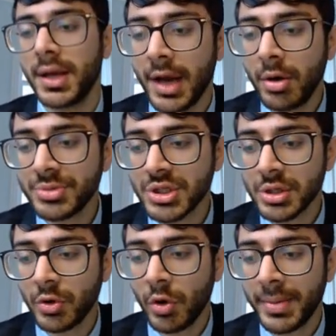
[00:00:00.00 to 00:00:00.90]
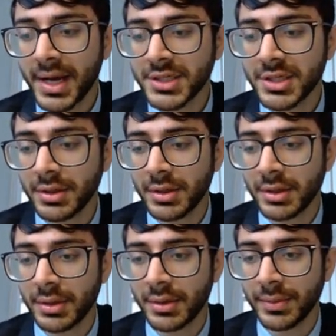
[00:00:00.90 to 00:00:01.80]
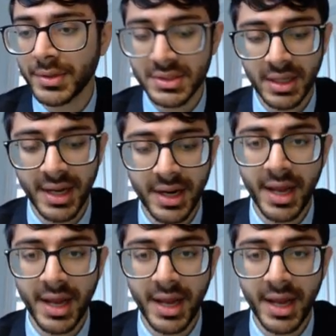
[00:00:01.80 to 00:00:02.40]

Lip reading: Now I'm just going to go back to the slide